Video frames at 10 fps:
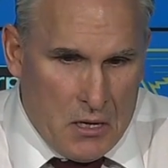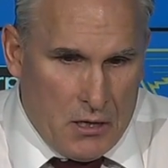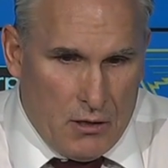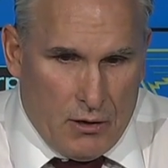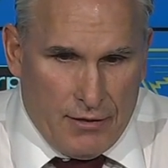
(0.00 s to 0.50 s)

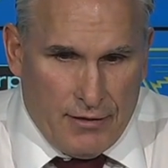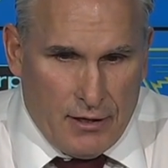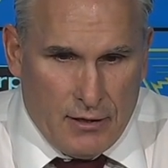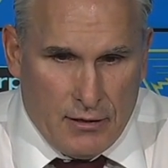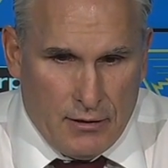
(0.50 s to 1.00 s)
you know, I
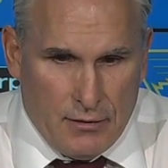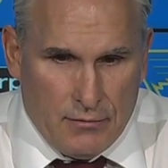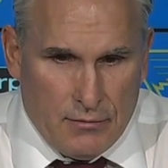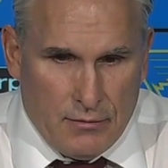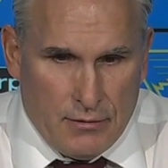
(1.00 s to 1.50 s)
think
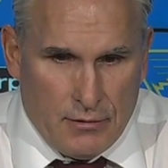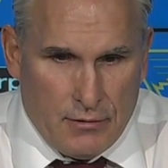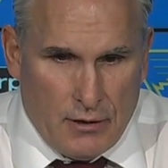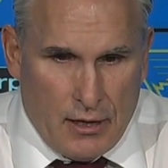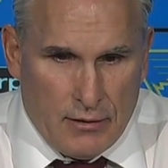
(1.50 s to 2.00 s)
they're
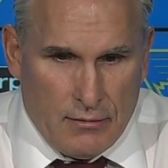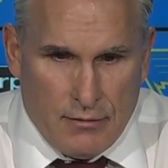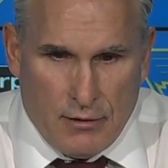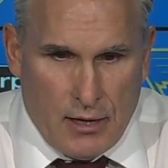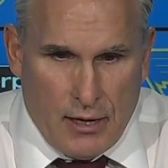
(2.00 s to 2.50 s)

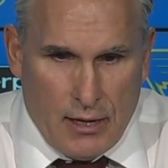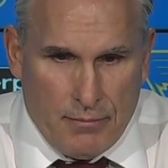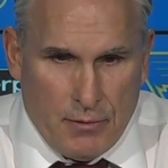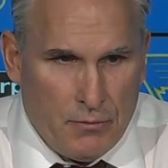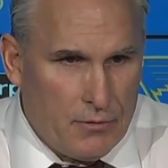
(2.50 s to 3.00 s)
not
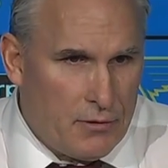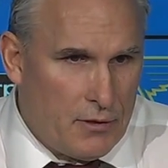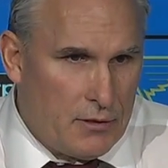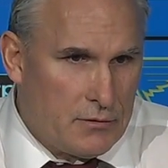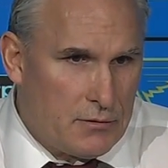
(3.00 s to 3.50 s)
happy with
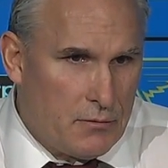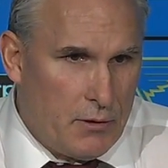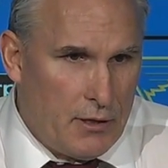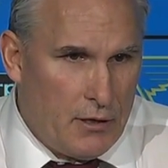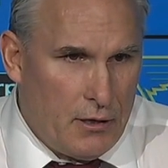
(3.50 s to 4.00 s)
things the
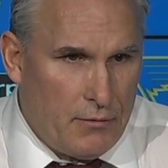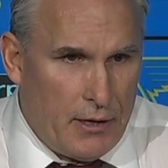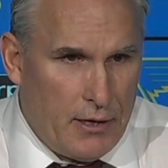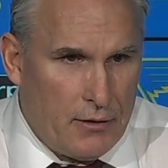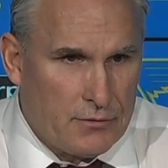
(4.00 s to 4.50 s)
way they are
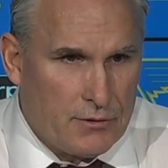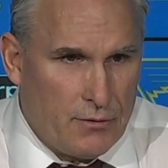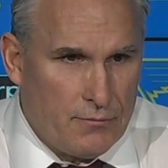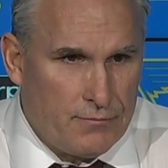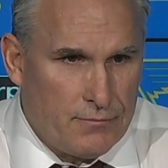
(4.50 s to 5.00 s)
right now.
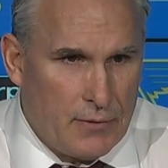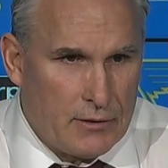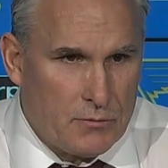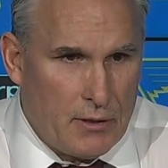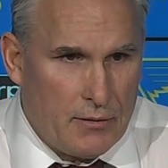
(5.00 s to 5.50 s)
So
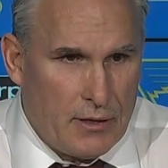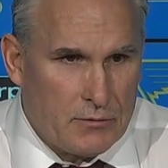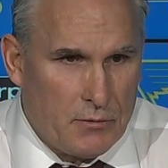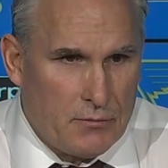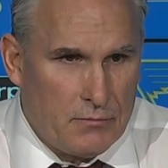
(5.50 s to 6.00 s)
that's
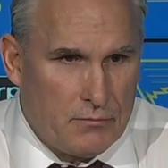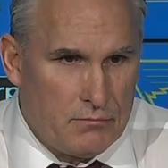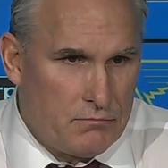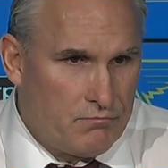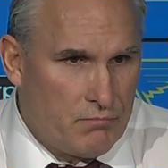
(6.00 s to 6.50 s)
what
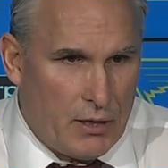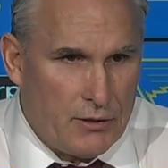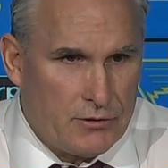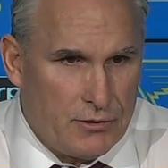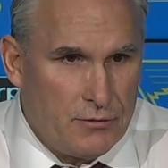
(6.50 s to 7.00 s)

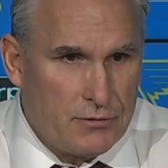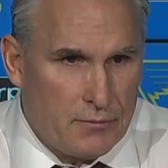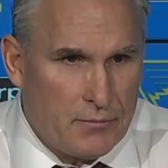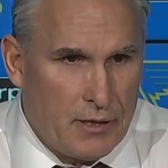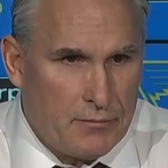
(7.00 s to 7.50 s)
players do
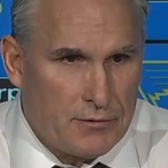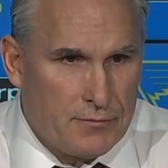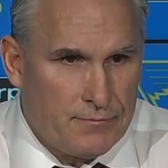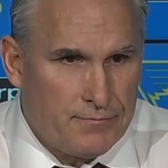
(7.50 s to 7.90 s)
sometimes.